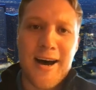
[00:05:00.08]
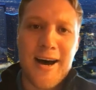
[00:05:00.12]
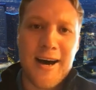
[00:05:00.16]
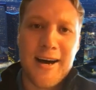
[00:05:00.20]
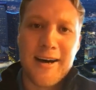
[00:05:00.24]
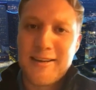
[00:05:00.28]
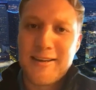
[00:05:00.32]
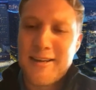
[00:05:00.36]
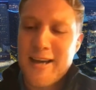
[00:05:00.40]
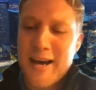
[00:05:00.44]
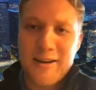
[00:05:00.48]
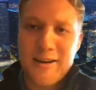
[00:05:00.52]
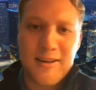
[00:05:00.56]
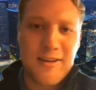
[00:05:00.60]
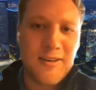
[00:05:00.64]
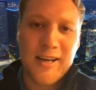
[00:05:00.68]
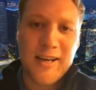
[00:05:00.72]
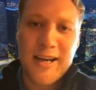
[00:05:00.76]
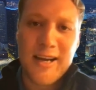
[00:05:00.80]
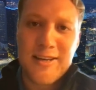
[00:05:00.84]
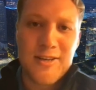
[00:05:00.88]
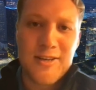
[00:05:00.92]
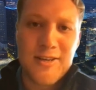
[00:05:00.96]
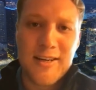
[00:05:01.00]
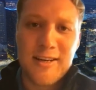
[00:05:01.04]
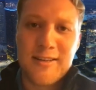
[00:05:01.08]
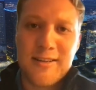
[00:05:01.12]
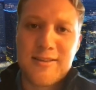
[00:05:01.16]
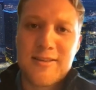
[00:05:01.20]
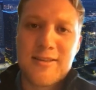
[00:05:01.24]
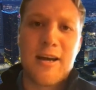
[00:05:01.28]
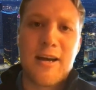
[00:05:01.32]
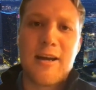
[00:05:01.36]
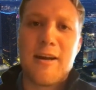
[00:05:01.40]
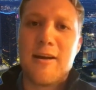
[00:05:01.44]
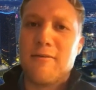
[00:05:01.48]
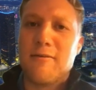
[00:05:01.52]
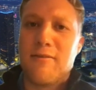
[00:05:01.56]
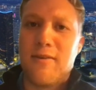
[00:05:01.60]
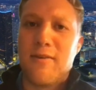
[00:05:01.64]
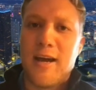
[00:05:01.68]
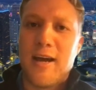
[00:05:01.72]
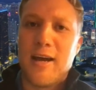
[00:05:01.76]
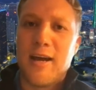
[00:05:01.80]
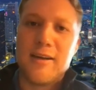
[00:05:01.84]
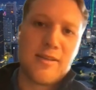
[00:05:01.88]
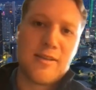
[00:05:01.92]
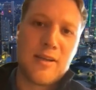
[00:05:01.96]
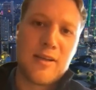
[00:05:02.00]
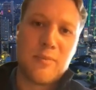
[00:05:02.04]
calculation instead of
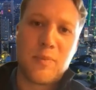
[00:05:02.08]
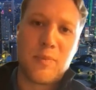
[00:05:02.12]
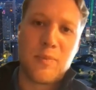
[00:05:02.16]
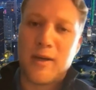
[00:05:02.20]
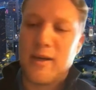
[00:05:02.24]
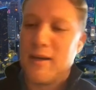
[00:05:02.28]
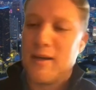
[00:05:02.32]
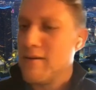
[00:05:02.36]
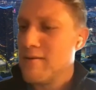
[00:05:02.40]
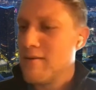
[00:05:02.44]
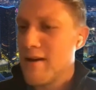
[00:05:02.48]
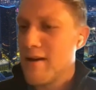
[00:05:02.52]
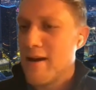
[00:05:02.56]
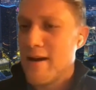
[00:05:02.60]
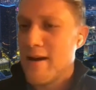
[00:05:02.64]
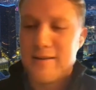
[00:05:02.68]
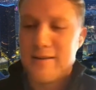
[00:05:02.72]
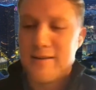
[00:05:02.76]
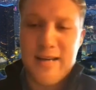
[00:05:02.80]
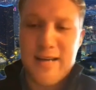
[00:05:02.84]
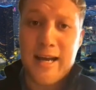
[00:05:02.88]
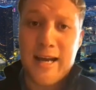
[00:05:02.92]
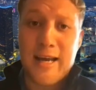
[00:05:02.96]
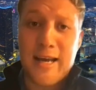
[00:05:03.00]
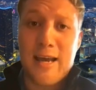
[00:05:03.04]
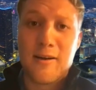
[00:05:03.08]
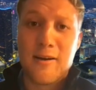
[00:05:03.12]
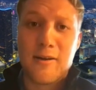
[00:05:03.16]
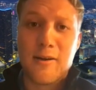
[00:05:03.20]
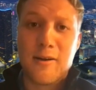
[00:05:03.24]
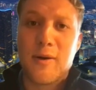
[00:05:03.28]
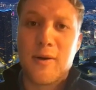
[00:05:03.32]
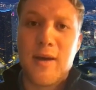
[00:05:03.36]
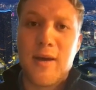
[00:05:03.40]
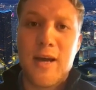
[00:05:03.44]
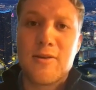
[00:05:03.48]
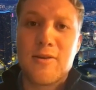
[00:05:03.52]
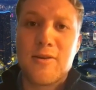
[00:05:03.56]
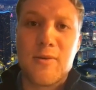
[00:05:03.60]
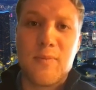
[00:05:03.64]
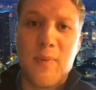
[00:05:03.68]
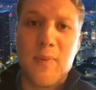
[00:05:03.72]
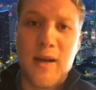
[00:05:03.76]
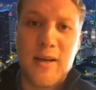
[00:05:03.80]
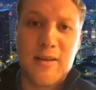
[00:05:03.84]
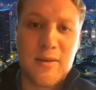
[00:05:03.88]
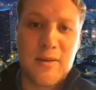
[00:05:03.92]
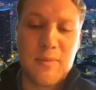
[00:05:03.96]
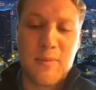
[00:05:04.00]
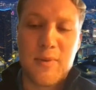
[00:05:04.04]
a simply tagging a
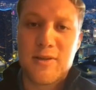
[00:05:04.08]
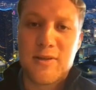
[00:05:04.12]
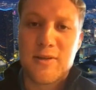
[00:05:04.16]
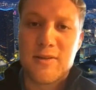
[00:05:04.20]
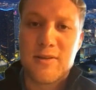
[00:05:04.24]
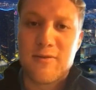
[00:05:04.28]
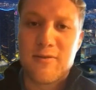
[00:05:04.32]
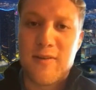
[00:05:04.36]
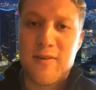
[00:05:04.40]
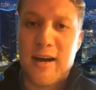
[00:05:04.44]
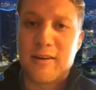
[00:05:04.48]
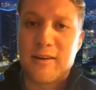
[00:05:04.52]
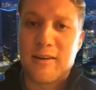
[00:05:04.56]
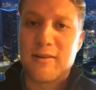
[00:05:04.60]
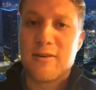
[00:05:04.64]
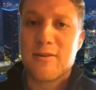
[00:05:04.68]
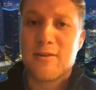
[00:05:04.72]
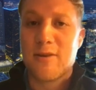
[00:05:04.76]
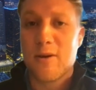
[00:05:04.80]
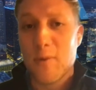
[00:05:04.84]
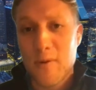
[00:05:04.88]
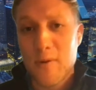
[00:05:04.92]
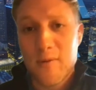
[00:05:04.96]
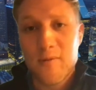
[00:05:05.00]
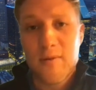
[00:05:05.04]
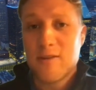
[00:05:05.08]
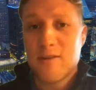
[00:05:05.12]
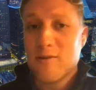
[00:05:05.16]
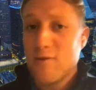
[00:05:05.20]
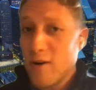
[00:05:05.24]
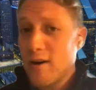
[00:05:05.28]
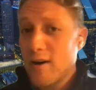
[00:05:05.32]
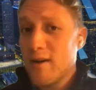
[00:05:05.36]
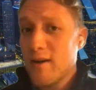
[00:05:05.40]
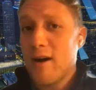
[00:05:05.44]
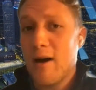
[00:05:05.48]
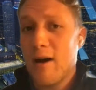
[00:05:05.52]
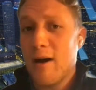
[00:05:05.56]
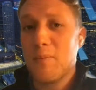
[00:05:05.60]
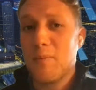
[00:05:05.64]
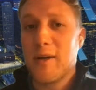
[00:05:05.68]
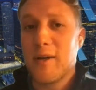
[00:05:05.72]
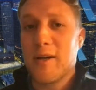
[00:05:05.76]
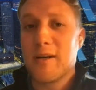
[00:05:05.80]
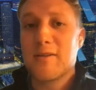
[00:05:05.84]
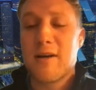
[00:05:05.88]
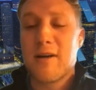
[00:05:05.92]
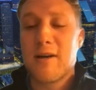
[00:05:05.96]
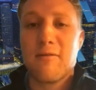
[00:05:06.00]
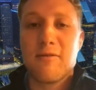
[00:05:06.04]
location-based emissions factor. So it's very
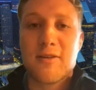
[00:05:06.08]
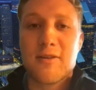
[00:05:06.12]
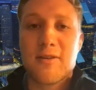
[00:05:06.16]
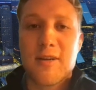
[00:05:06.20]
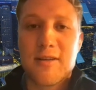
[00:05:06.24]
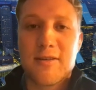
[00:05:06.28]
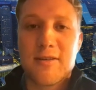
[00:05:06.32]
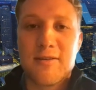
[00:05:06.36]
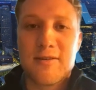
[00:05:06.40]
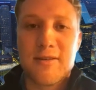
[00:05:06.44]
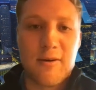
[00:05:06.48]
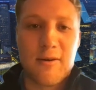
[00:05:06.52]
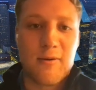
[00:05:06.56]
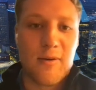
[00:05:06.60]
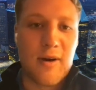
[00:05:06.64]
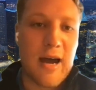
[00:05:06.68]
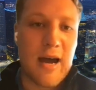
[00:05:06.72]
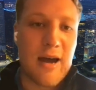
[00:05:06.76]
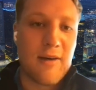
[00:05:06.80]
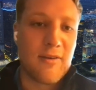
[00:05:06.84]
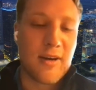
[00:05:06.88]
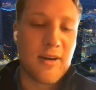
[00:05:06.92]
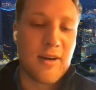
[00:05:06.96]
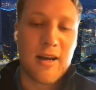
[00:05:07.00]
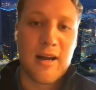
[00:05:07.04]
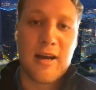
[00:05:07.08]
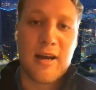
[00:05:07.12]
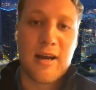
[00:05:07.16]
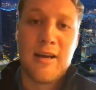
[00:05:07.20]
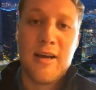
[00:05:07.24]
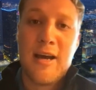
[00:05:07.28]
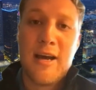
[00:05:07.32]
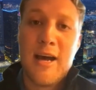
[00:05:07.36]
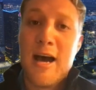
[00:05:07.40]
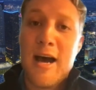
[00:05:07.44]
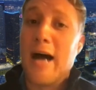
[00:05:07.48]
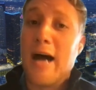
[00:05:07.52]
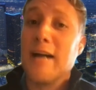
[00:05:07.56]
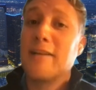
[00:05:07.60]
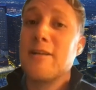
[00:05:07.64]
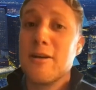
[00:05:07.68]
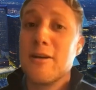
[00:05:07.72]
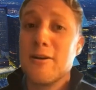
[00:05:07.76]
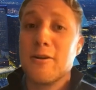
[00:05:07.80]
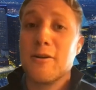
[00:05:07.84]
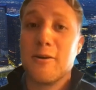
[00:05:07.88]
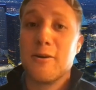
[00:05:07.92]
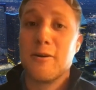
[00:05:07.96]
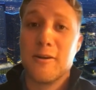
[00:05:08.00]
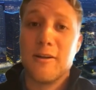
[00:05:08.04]
complex conversations that we're having, and I
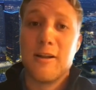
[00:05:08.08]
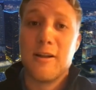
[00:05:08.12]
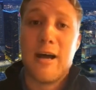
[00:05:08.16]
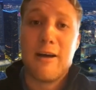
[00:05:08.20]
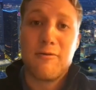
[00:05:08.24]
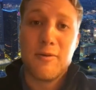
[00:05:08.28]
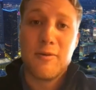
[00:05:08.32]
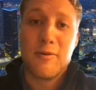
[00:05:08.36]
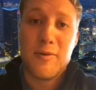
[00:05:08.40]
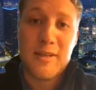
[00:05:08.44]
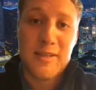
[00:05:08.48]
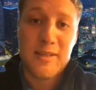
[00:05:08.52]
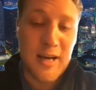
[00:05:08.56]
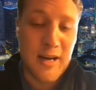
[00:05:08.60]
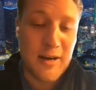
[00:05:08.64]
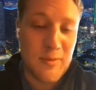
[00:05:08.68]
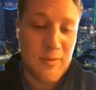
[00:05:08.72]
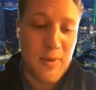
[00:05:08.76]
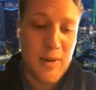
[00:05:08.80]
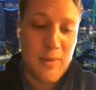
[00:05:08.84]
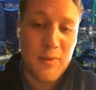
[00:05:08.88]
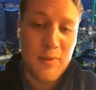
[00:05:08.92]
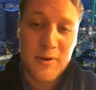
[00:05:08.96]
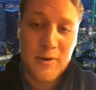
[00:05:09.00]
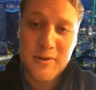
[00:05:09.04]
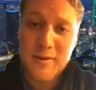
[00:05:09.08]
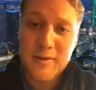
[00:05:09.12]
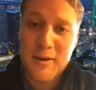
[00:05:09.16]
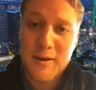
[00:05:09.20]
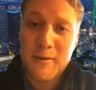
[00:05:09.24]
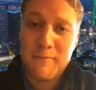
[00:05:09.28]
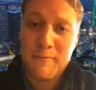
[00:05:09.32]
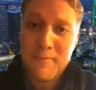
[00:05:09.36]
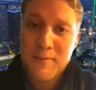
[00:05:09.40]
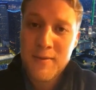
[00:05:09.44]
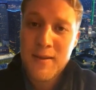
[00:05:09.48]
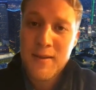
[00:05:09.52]
tend to learn a lot from these kind of people. So